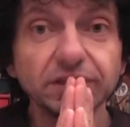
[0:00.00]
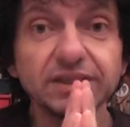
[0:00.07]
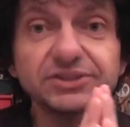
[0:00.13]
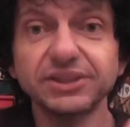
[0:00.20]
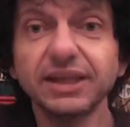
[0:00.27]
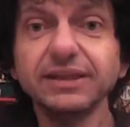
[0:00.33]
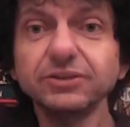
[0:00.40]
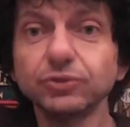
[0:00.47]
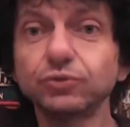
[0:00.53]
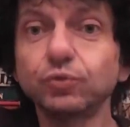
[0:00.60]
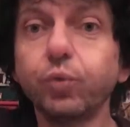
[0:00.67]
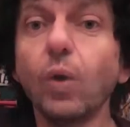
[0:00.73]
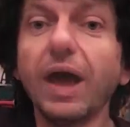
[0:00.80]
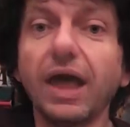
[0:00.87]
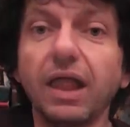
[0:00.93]
scenario
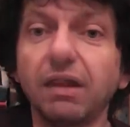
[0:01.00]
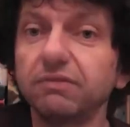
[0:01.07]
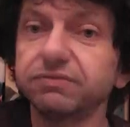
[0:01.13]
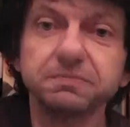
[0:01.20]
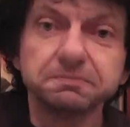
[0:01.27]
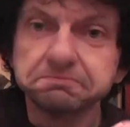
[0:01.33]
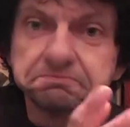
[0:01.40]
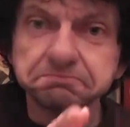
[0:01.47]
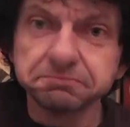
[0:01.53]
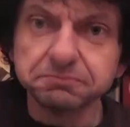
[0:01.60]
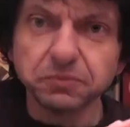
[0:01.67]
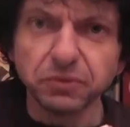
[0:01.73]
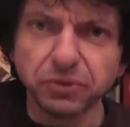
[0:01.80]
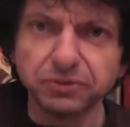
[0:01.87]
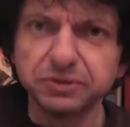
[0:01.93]
12,
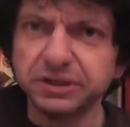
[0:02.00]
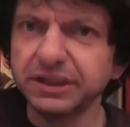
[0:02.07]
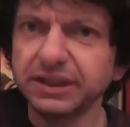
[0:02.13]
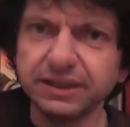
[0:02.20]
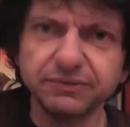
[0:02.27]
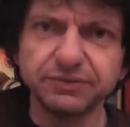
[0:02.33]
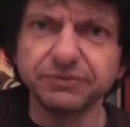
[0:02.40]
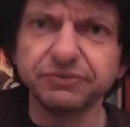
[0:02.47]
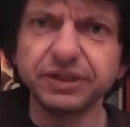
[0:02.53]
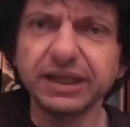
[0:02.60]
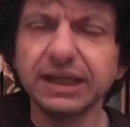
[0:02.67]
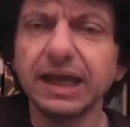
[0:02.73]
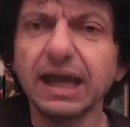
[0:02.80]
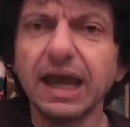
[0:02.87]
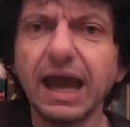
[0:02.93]
13,
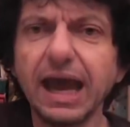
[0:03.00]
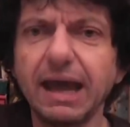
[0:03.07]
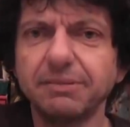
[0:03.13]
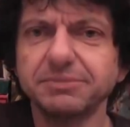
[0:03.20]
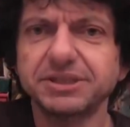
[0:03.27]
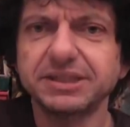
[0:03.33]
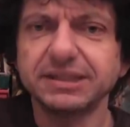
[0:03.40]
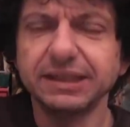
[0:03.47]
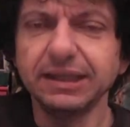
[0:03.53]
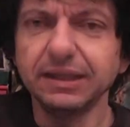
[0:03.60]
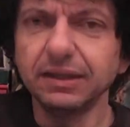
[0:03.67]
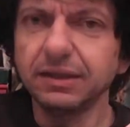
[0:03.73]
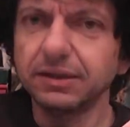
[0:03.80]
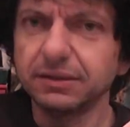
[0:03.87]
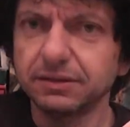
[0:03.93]
15, I'm
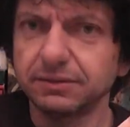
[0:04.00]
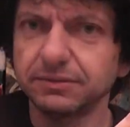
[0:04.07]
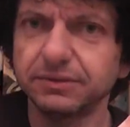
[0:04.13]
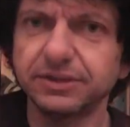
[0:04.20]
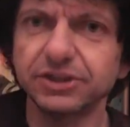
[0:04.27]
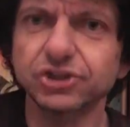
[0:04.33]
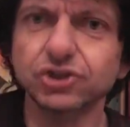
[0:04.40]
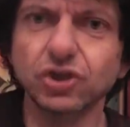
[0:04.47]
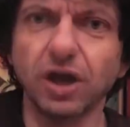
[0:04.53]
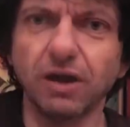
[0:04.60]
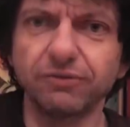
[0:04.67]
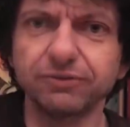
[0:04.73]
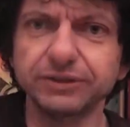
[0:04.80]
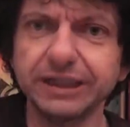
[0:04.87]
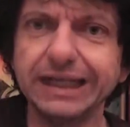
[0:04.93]
still
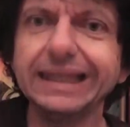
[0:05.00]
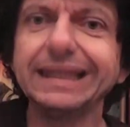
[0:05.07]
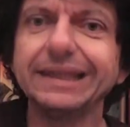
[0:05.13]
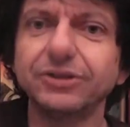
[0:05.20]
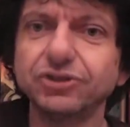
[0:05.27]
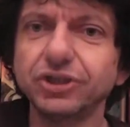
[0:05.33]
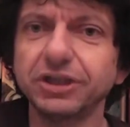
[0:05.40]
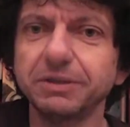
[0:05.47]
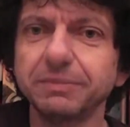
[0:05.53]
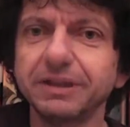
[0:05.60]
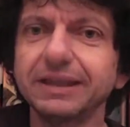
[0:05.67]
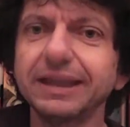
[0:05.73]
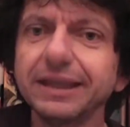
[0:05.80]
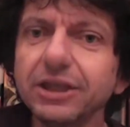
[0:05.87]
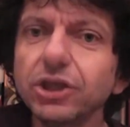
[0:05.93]
discovering
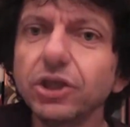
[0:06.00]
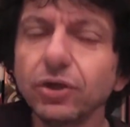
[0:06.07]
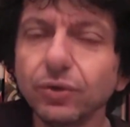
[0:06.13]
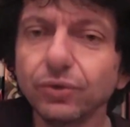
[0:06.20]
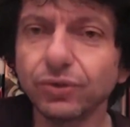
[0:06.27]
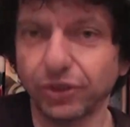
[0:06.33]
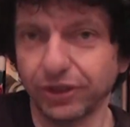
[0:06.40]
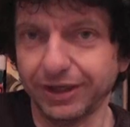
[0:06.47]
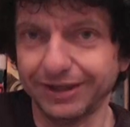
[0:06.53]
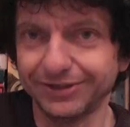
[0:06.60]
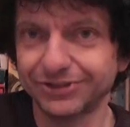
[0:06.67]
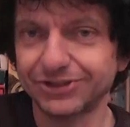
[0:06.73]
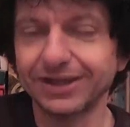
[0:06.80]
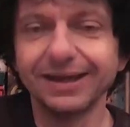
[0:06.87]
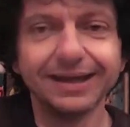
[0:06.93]
legitimately new
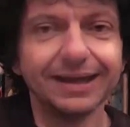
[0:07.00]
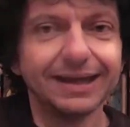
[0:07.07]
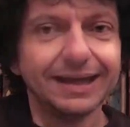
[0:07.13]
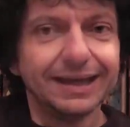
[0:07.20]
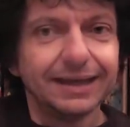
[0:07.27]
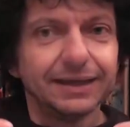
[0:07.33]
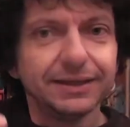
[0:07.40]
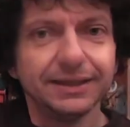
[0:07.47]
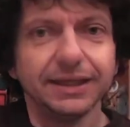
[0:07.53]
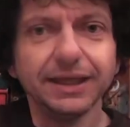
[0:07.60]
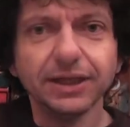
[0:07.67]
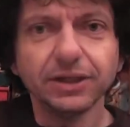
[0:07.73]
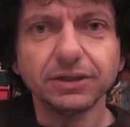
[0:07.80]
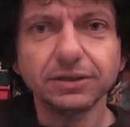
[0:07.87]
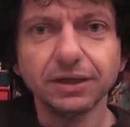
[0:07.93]
things.
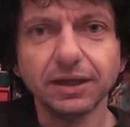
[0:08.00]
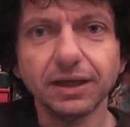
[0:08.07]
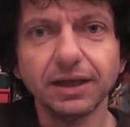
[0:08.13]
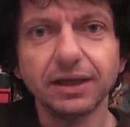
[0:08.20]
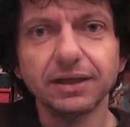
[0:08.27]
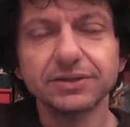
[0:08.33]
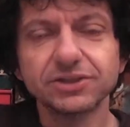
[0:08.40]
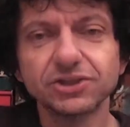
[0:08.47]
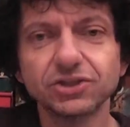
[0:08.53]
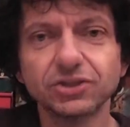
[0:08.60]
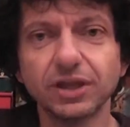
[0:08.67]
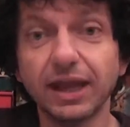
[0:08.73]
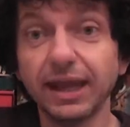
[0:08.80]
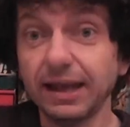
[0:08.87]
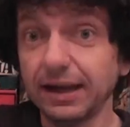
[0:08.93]
Here, uh,
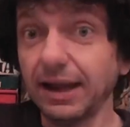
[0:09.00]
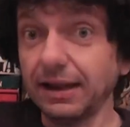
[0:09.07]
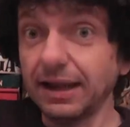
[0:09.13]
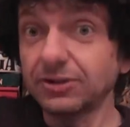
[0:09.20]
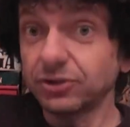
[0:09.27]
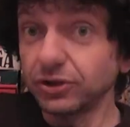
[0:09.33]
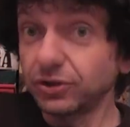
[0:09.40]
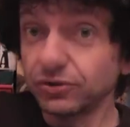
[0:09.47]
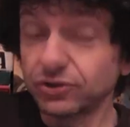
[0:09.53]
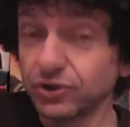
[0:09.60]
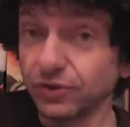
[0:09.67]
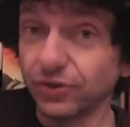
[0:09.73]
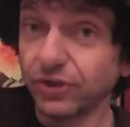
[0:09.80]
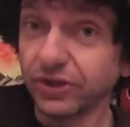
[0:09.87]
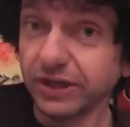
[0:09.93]
and actually those
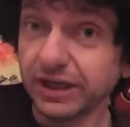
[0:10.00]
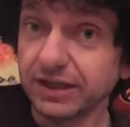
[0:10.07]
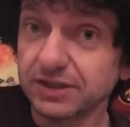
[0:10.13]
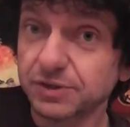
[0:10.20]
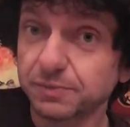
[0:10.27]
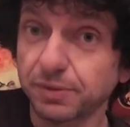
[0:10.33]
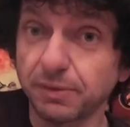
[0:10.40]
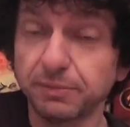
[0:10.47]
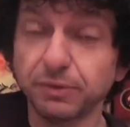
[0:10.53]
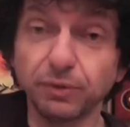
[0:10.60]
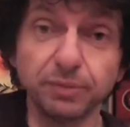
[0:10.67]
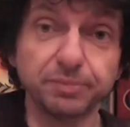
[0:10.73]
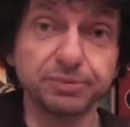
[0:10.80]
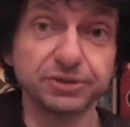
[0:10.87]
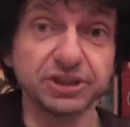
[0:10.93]
new things probably
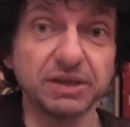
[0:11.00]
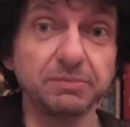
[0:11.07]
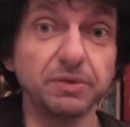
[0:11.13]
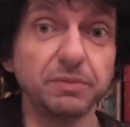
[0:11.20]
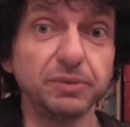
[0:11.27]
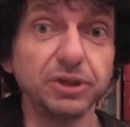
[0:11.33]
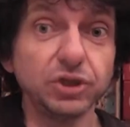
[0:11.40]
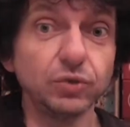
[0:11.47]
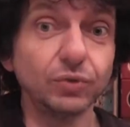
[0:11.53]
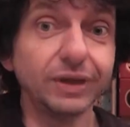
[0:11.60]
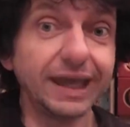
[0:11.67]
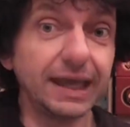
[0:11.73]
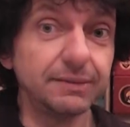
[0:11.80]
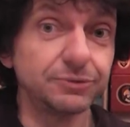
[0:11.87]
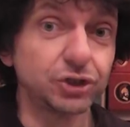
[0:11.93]
will present me with new
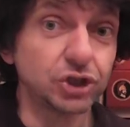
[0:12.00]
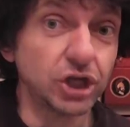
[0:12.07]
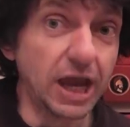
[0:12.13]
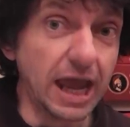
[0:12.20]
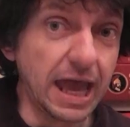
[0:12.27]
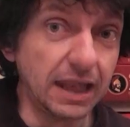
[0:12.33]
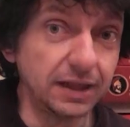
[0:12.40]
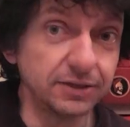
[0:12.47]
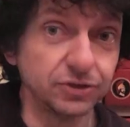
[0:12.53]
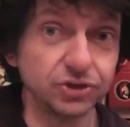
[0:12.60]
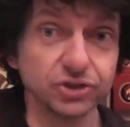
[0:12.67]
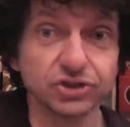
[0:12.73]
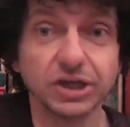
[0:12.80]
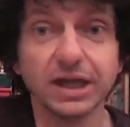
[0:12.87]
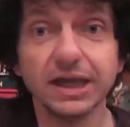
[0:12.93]
game
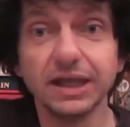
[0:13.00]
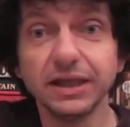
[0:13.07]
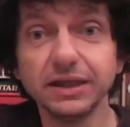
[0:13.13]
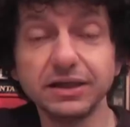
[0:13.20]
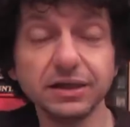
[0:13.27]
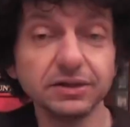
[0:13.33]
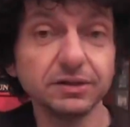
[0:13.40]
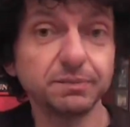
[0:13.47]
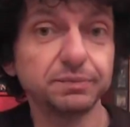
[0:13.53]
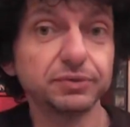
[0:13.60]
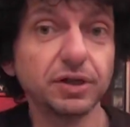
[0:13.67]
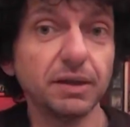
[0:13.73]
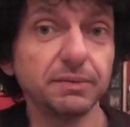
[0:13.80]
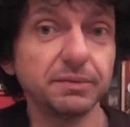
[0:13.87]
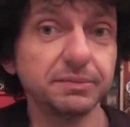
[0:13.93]
challenges. Here the
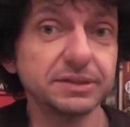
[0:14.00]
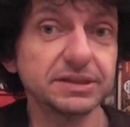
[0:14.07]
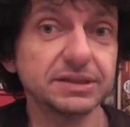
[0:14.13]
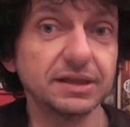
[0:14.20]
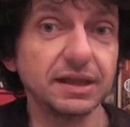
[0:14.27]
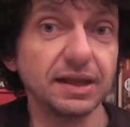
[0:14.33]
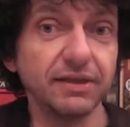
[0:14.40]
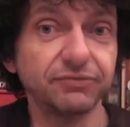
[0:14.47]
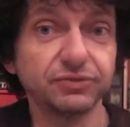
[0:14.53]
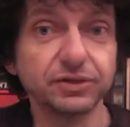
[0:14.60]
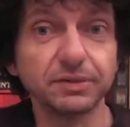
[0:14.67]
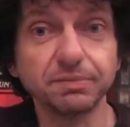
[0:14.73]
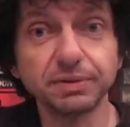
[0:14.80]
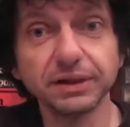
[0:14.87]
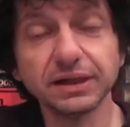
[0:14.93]
problem is that
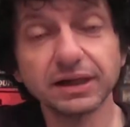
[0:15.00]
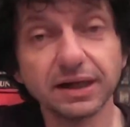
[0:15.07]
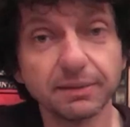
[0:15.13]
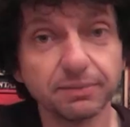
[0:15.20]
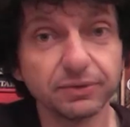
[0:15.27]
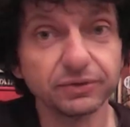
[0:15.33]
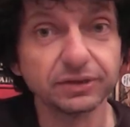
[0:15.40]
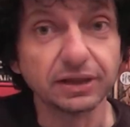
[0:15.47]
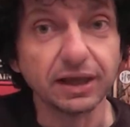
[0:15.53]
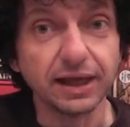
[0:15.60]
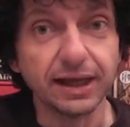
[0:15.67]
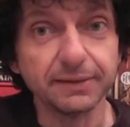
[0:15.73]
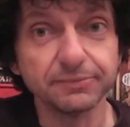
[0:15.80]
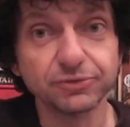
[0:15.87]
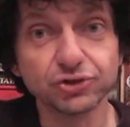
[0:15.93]
after you played a couple of
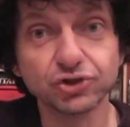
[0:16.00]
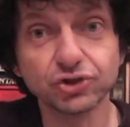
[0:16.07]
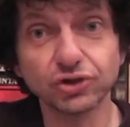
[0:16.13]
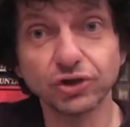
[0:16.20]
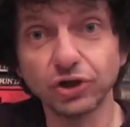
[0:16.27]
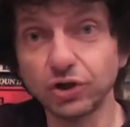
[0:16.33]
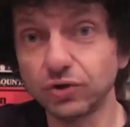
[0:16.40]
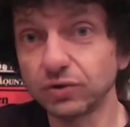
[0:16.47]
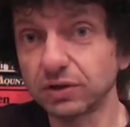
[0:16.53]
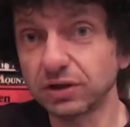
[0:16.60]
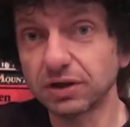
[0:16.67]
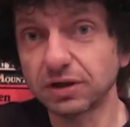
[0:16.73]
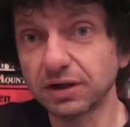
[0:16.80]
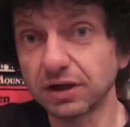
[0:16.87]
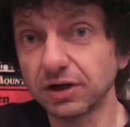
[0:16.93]
times, uh, you're
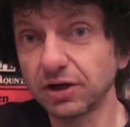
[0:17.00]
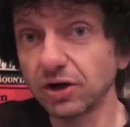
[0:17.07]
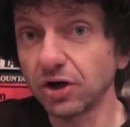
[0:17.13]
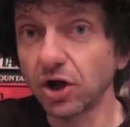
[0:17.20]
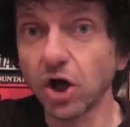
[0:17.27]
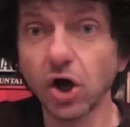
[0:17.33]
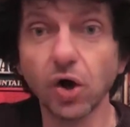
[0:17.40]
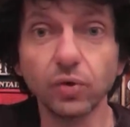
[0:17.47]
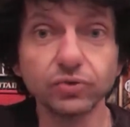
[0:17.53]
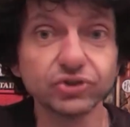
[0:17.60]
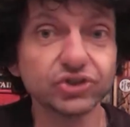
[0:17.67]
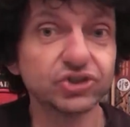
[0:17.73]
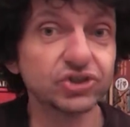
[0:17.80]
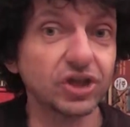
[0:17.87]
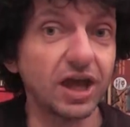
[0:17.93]
gonna know
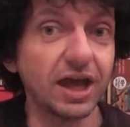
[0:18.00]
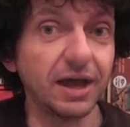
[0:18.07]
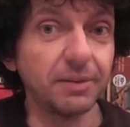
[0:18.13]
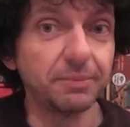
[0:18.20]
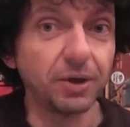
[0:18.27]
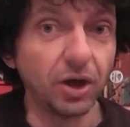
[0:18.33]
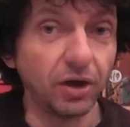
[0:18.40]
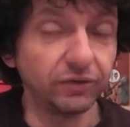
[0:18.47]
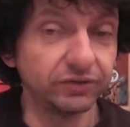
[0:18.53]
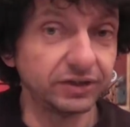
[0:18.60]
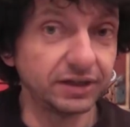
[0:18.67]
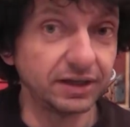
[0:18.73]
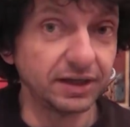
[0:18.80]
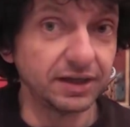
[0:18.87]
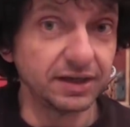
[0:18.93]
some
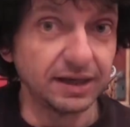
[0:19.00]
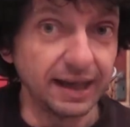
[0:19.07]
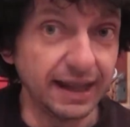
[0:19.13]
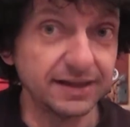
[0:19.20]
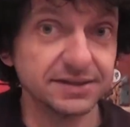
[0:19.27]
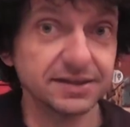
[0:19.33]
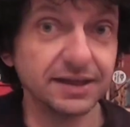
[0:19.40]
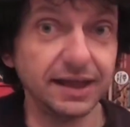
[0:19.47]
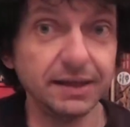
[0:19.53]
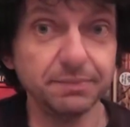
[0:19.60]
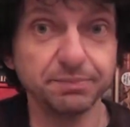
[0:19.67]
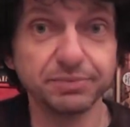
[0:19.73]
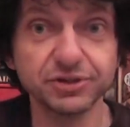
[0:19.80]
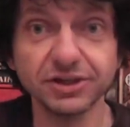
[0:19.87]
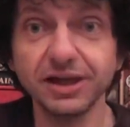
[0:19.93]
of the
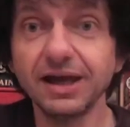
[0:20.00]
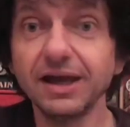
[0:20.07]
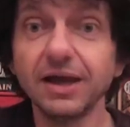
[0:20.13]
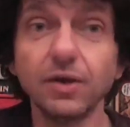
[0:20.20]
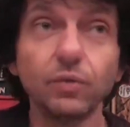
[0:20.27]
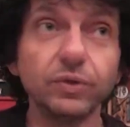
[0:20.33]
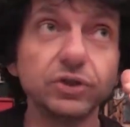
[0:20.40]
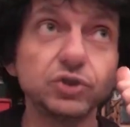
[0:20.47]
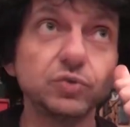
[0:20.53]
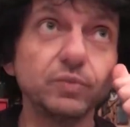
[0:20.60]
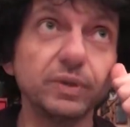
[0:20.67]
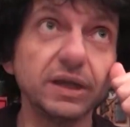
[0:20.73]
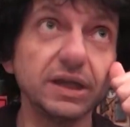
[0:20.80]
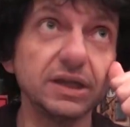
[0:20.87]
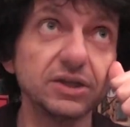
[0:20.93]
landscapes, which
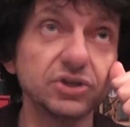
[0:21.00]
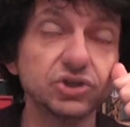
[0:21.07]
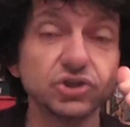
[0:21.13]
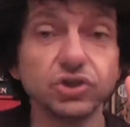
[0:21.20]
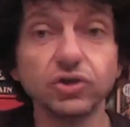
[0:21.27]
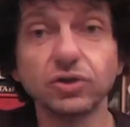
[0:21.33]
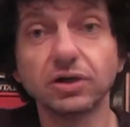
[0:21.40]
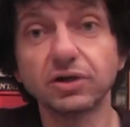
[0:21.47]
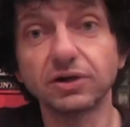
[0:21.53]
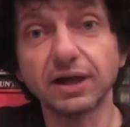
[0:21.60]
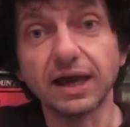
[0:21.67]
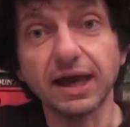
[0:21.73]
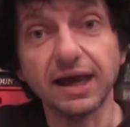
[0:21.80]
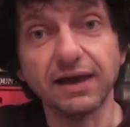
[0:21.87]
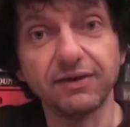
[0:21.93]
means you're
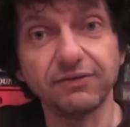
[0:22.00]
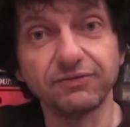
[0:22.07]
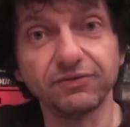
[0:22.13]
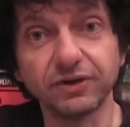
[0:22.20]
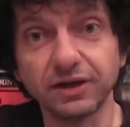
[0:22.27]
gonna have